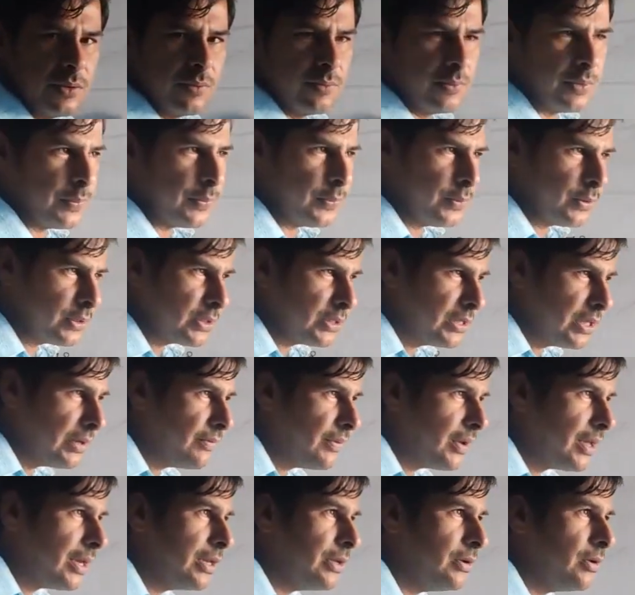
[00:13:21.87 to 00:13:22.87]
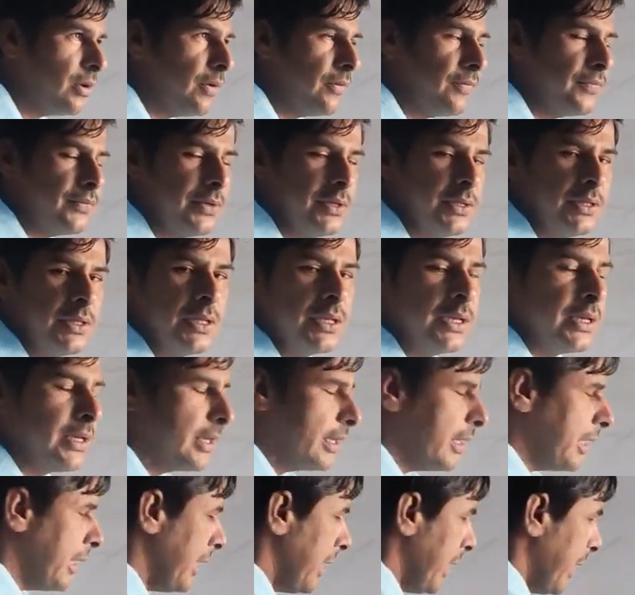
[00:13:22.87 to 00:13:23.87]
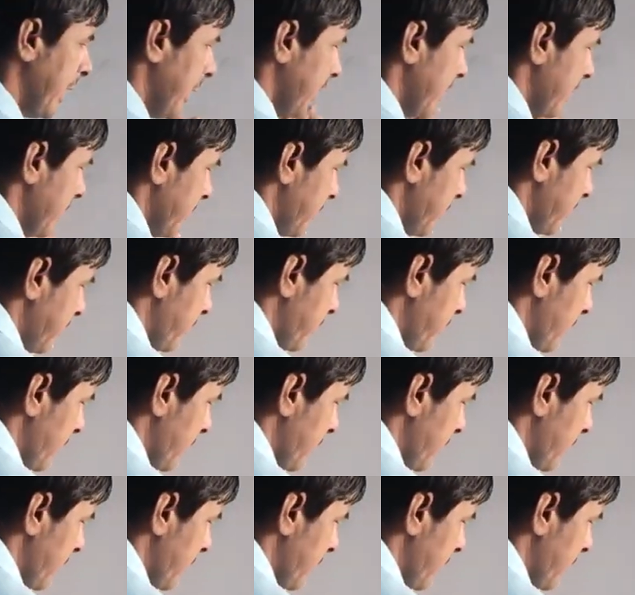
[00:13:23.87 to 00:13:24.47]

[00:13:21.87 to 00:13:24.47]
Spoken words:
We put the value of An.